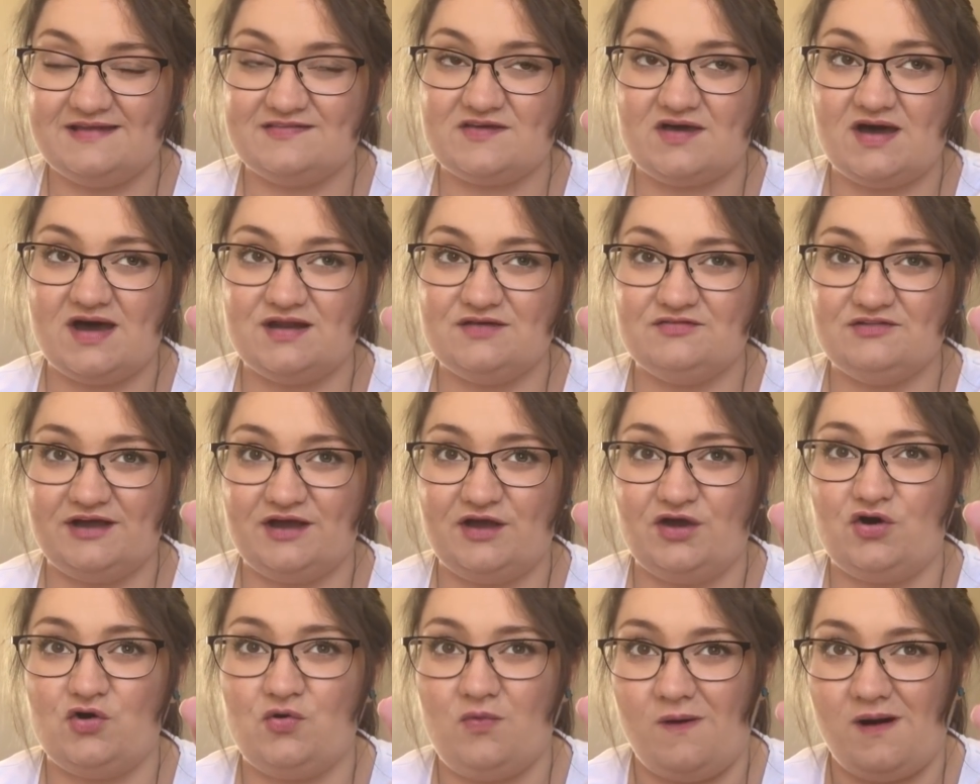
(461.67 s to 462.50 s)
It's kind of like
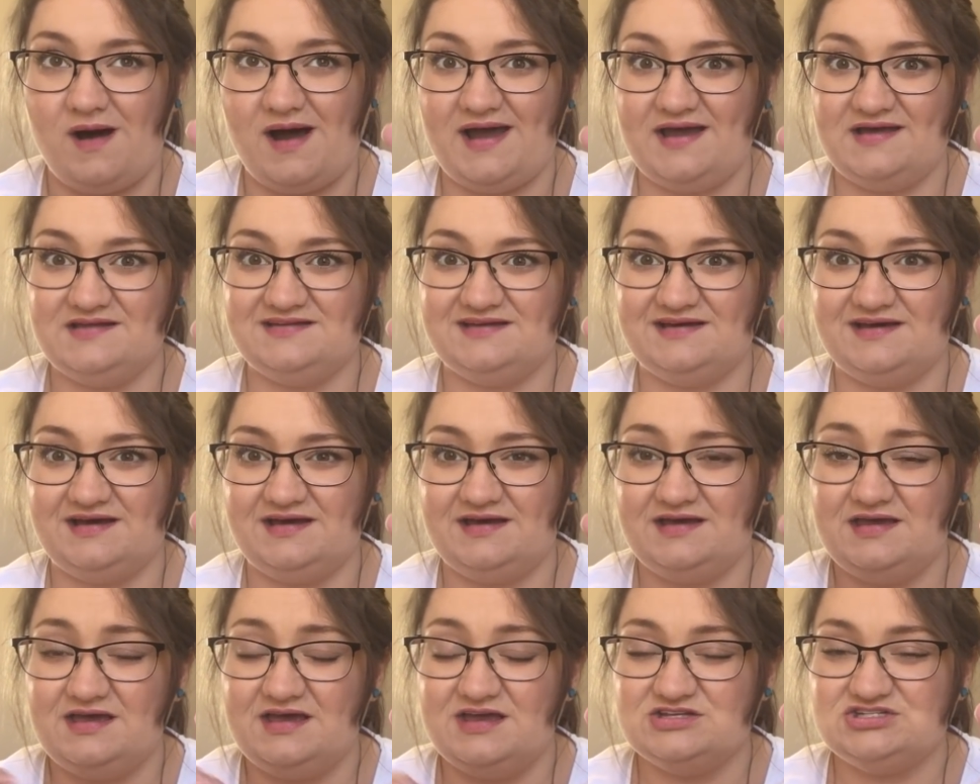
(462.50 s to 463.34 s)
a
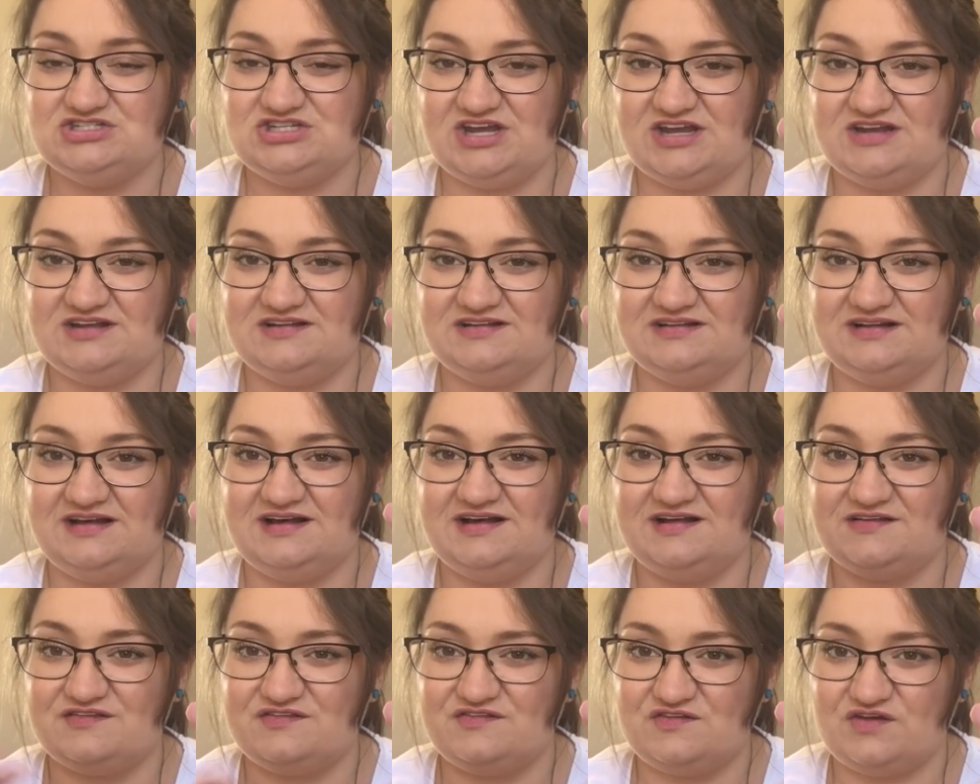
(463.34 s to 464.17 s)
quieter,
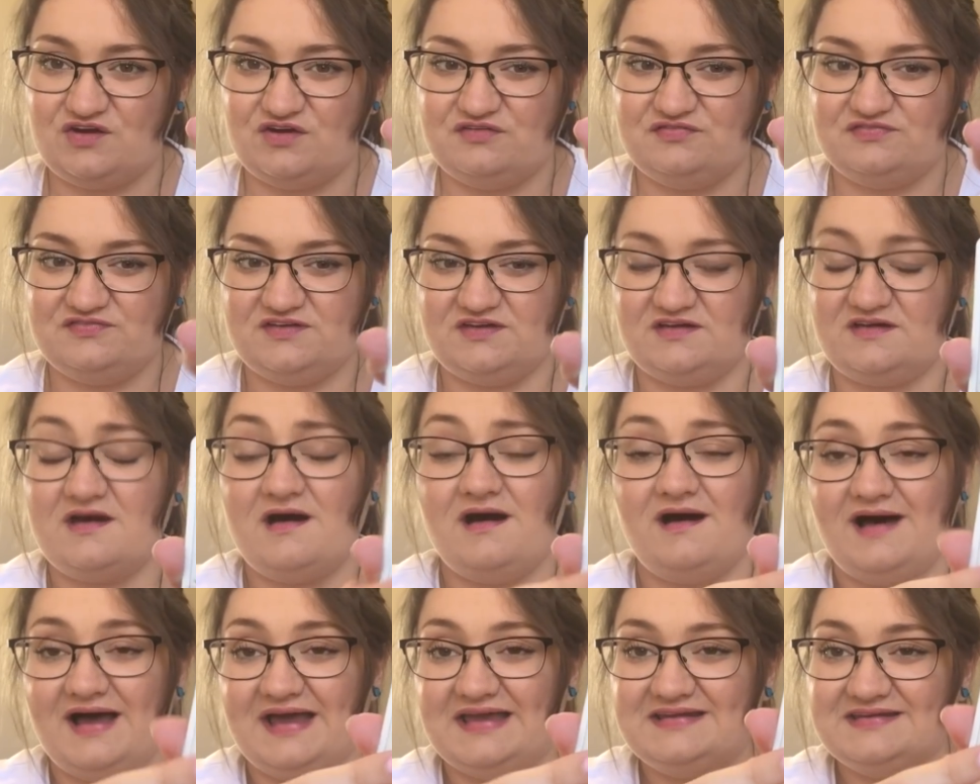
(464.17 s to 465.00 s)
gentler, softer
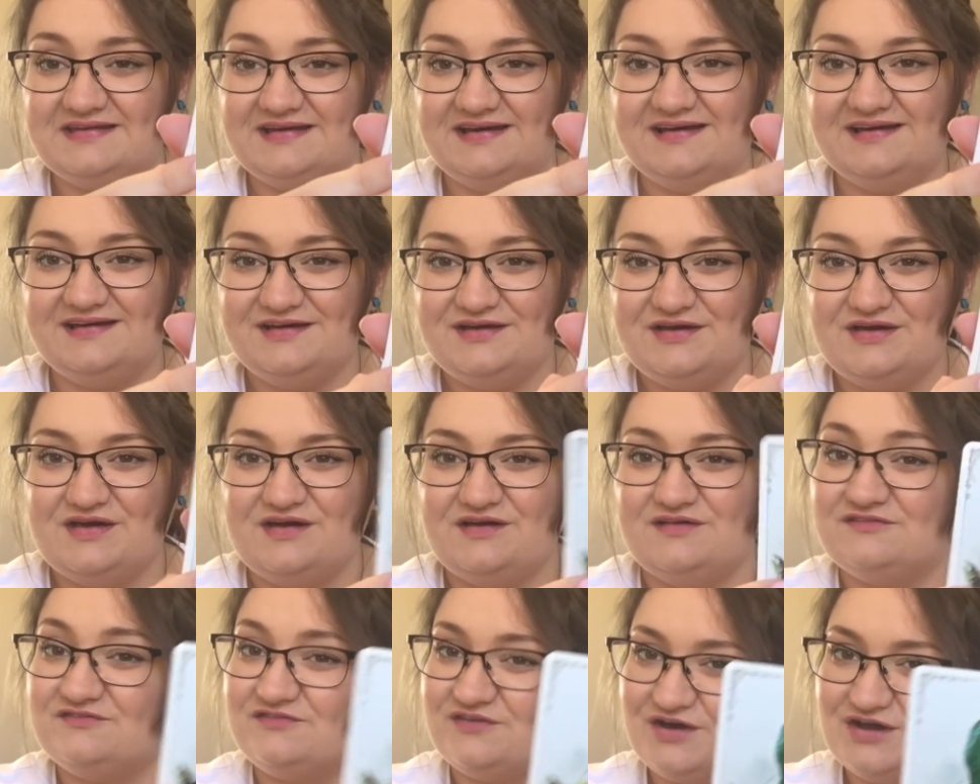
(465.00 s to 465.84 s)
kinder
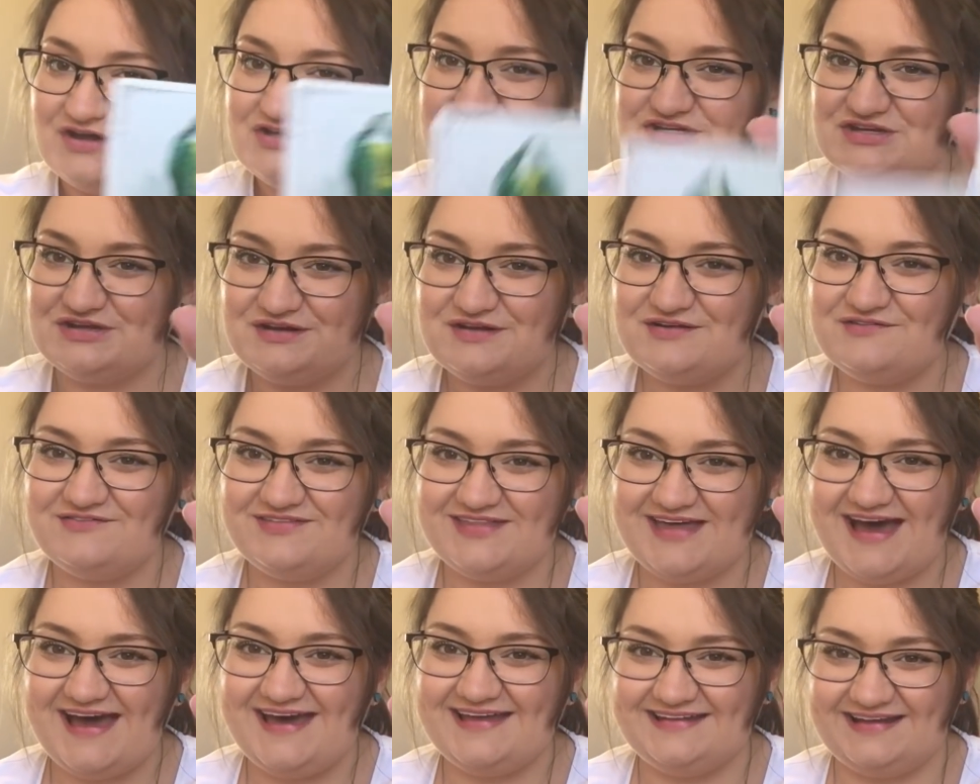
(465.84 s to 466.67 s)
version of
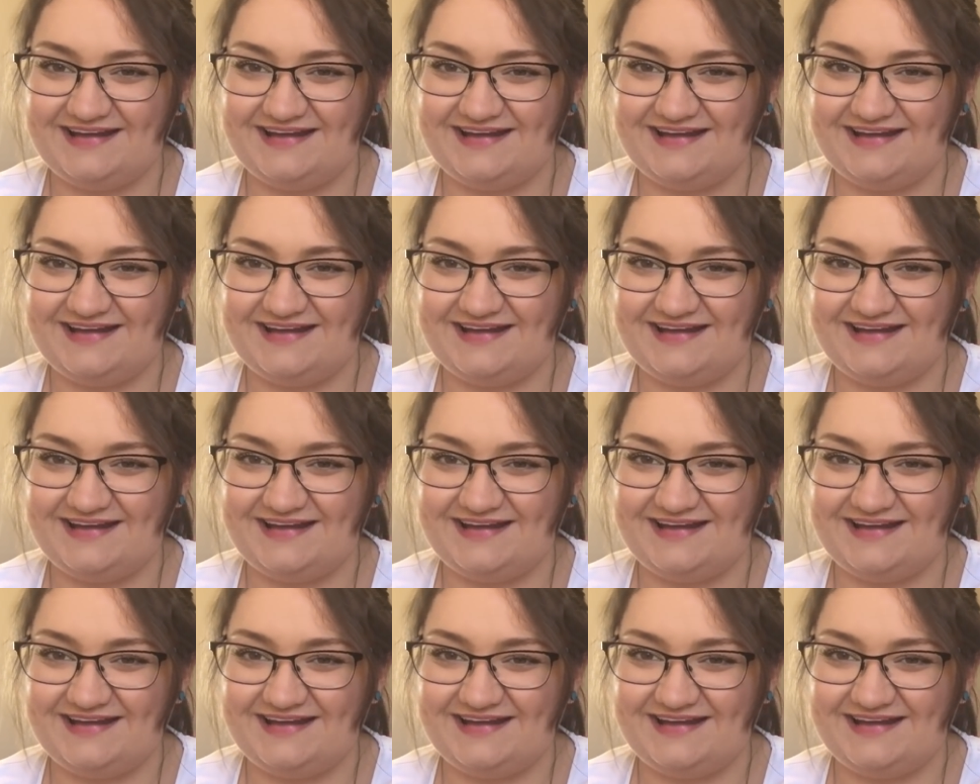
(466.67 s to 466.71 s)
that.